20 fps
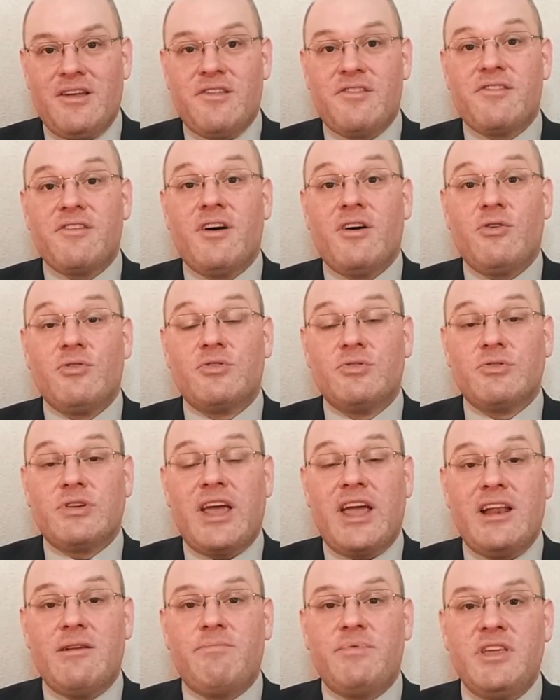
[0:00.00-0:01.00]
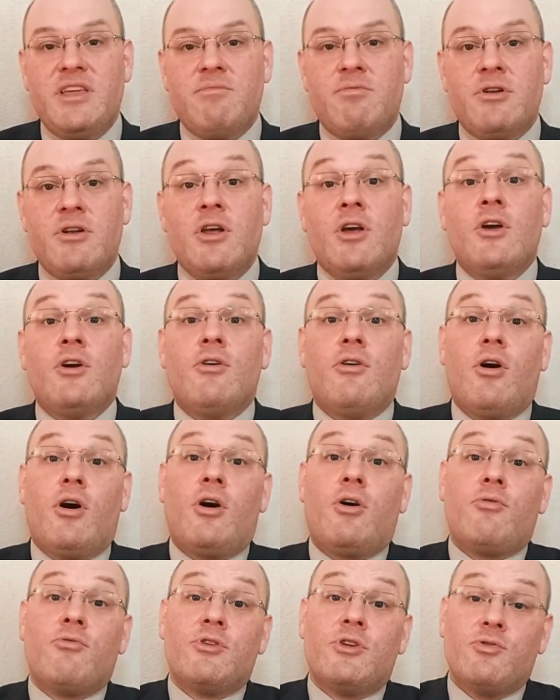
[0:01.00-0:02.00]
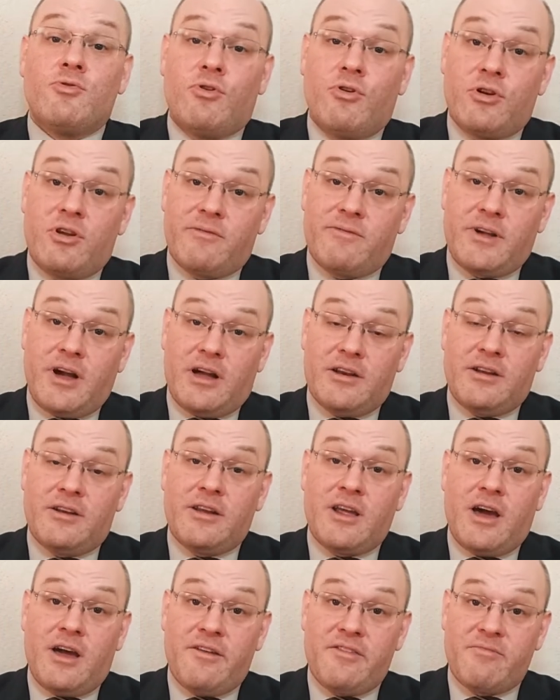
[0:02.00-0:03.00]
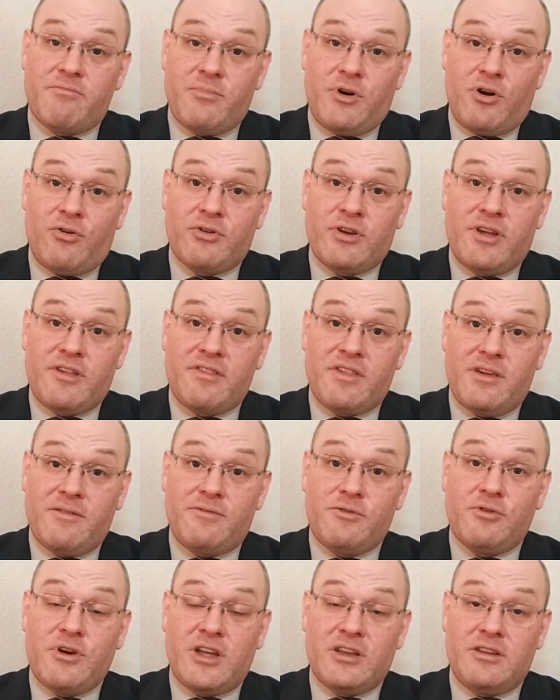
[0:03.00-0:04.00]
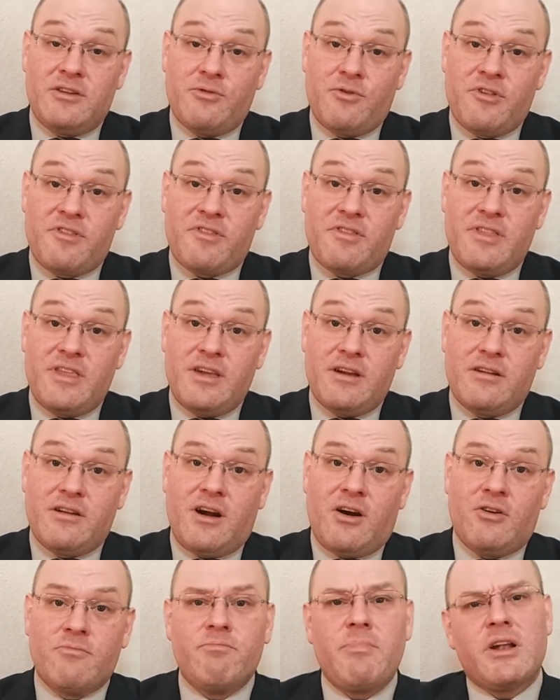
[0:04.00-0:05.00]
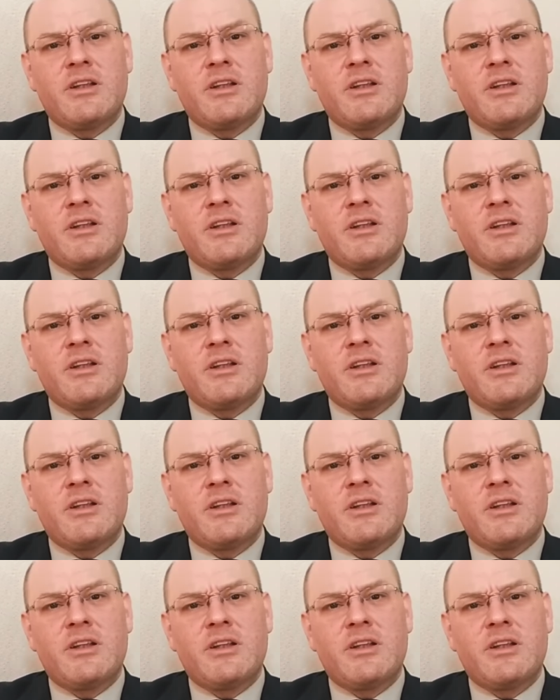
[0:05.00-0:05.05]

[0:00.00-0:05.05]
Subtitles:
So to tell people, oh, you could have got a nice bonus if you had used the account,